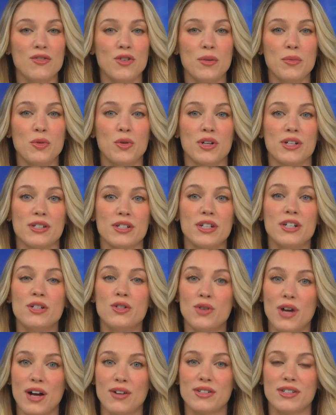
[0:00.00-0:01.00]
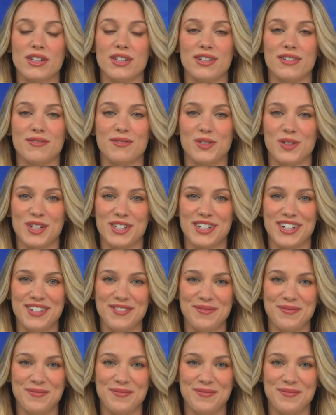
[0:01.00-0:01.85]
from Krista Kudrowski. Krista?